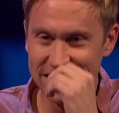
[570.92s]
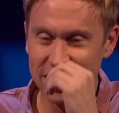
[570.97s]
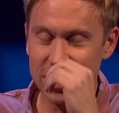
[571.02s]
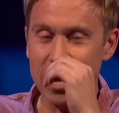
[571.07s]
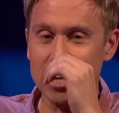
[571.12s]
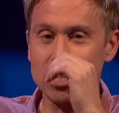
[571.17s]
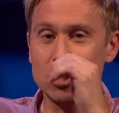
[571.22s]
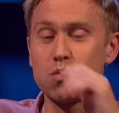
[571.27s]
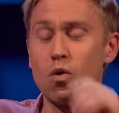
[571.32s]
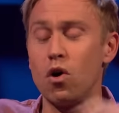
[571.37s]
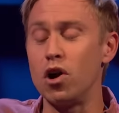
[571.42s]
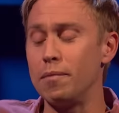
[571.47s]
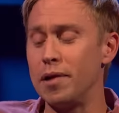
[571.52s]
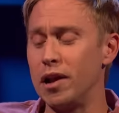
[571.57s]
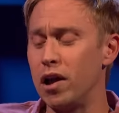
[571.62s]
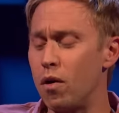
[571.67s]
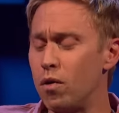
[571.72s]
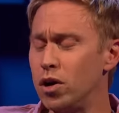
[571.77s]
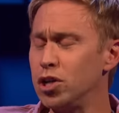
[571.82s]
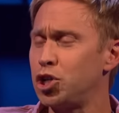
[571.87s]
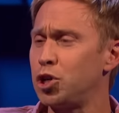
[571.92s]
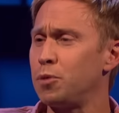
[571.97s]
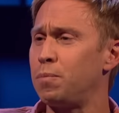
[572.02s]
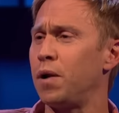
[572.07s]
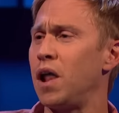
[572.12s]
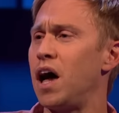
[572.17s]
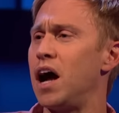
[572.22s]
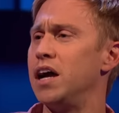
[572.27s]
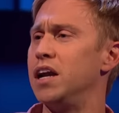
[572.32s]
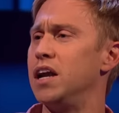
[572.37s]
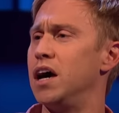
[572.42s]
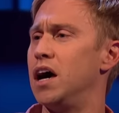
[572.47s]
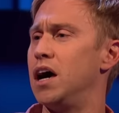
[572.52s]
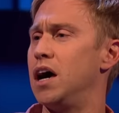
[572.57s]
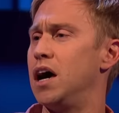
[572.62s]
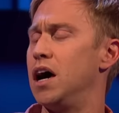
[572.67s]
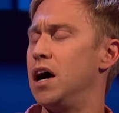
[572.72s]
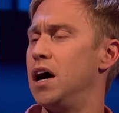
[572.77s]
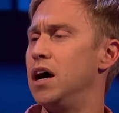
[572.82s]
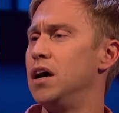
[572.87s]
Nah, I swore to be like, "What are you playing
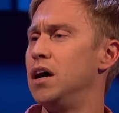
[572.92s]
at?"